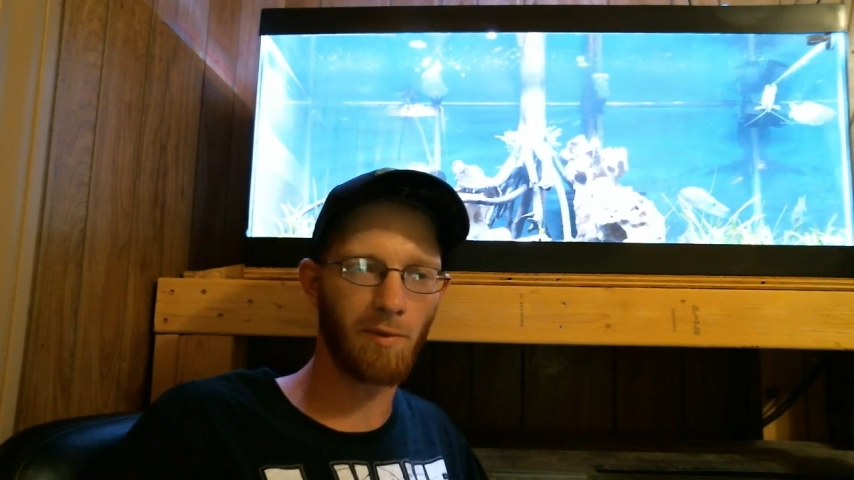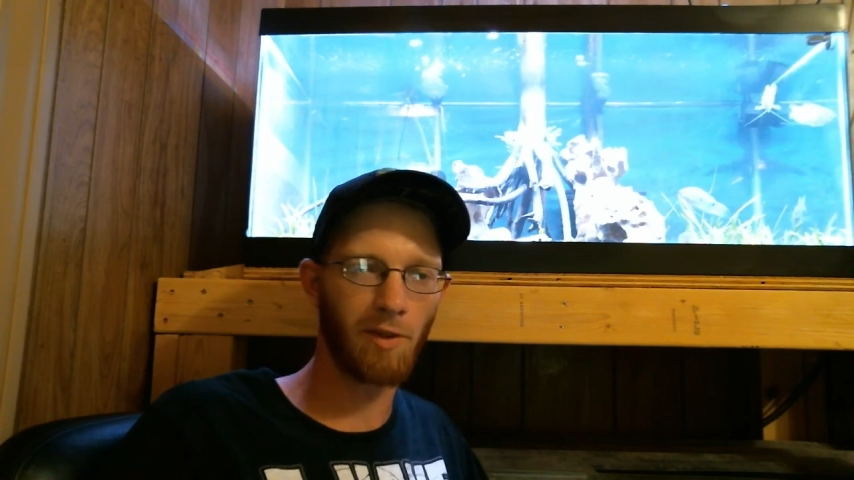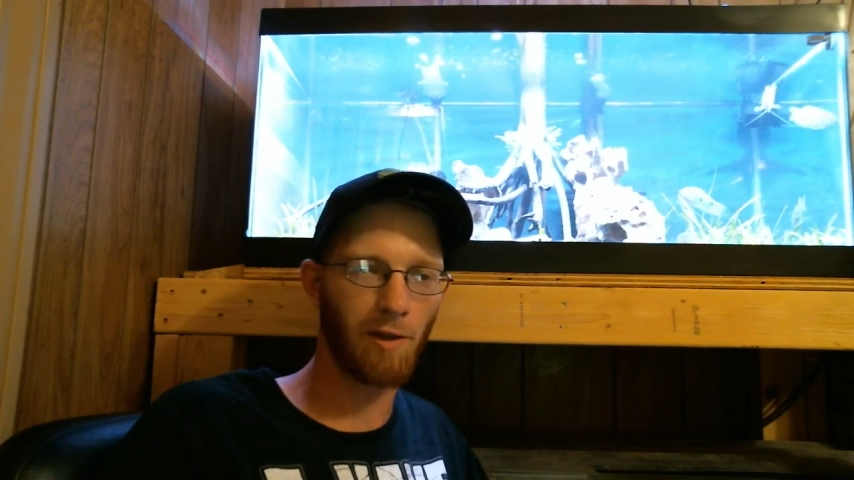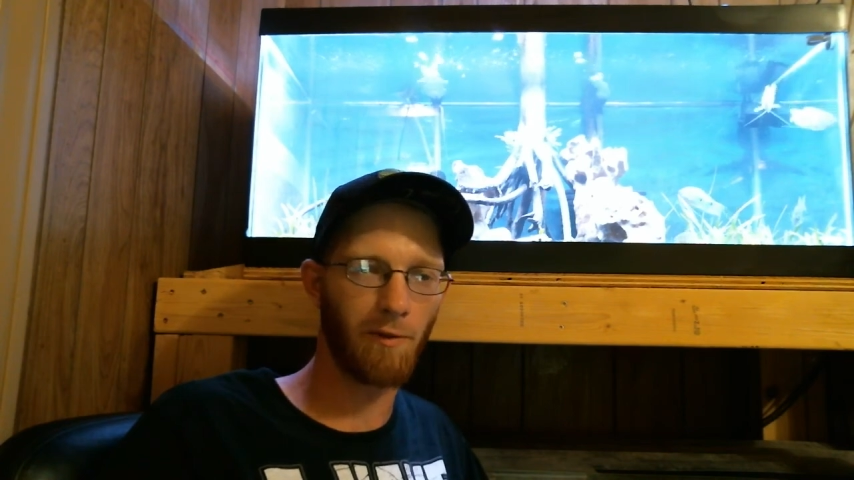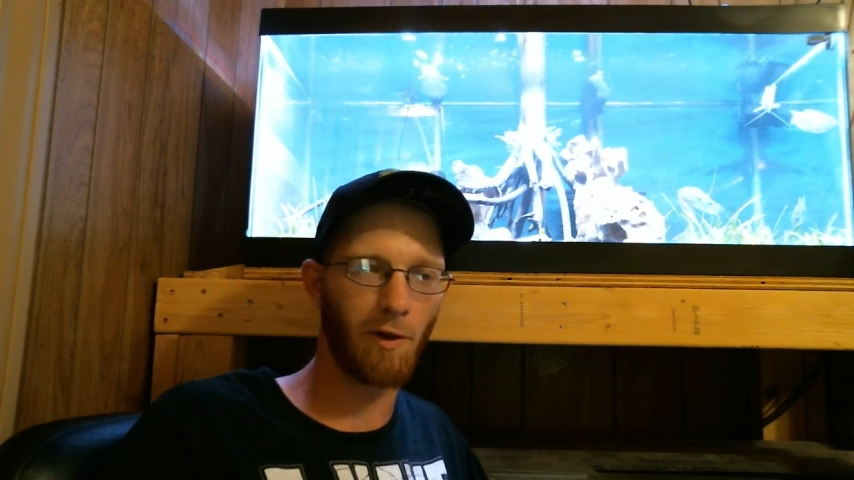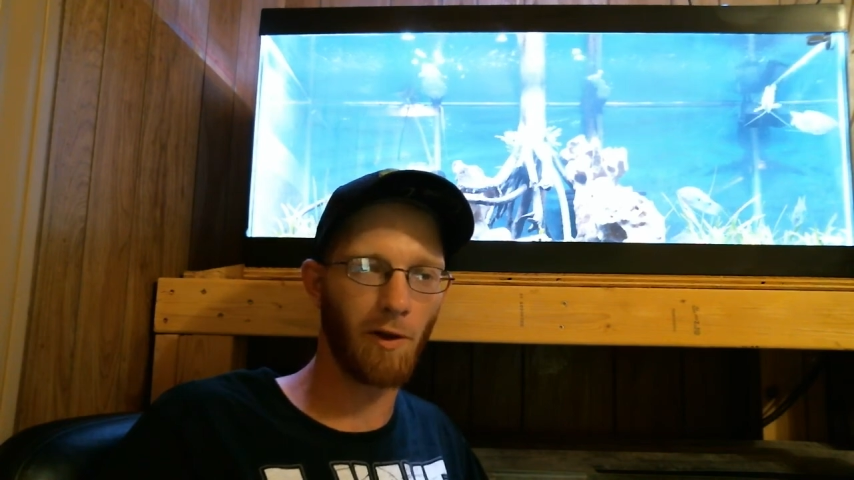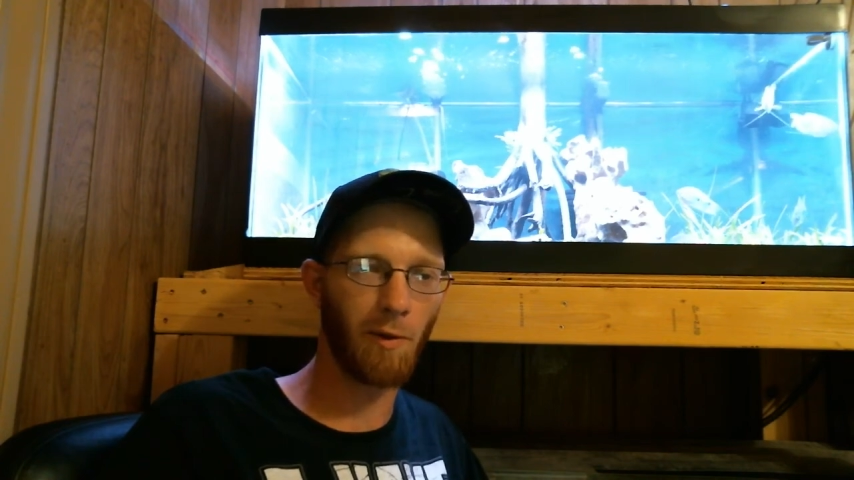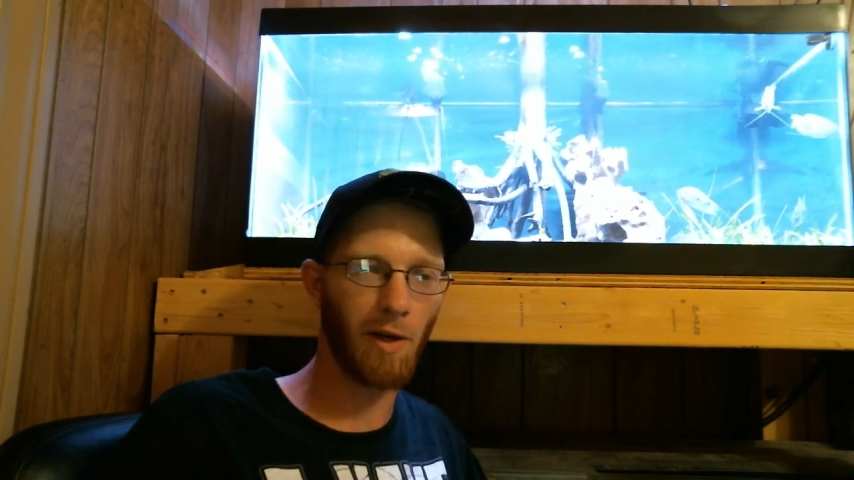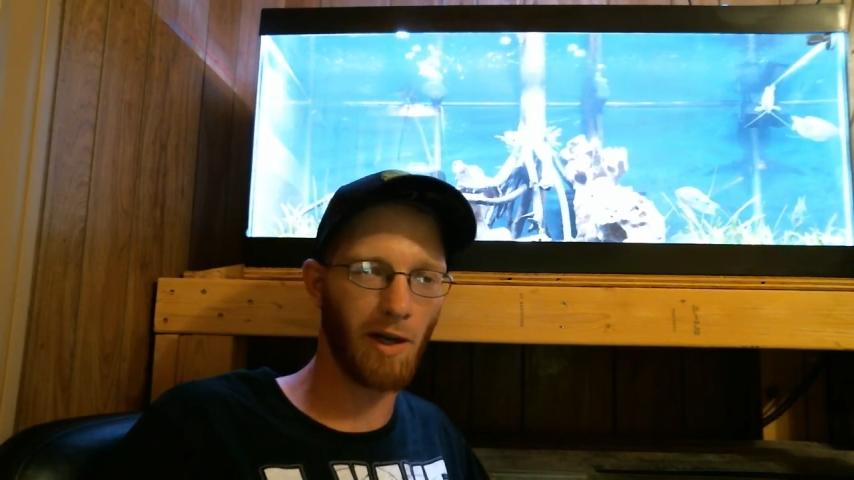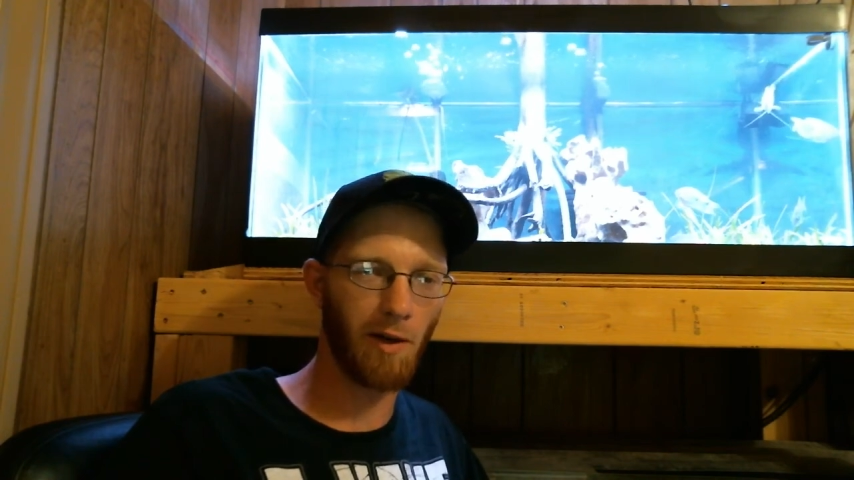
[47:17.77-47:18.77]
how far away,
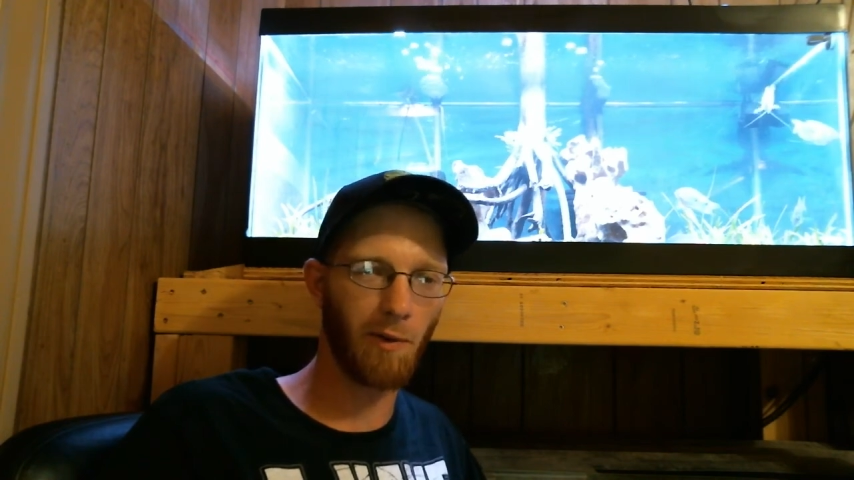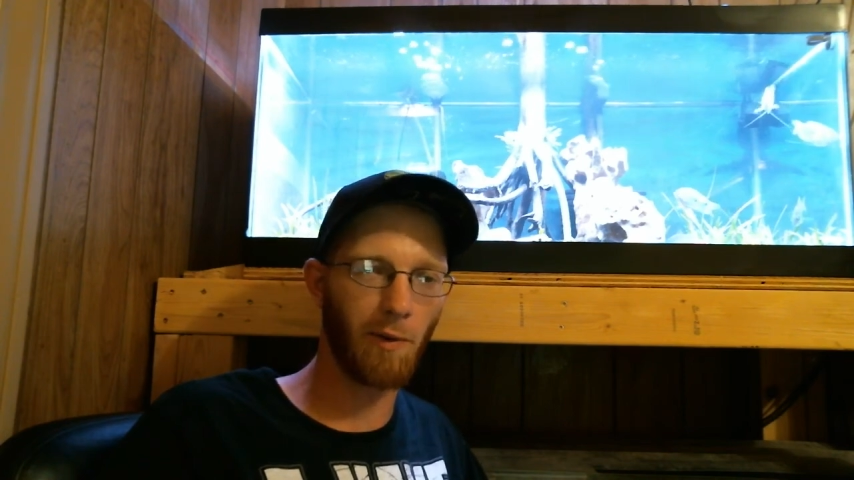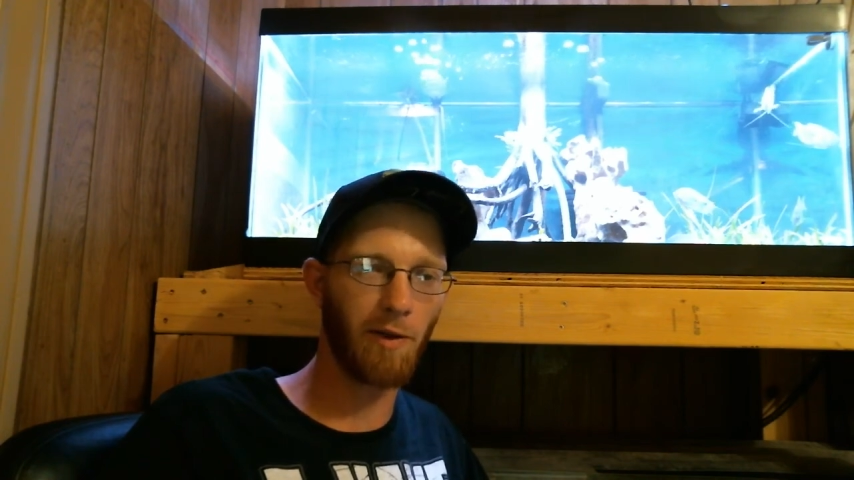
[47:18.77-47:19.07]
out of the way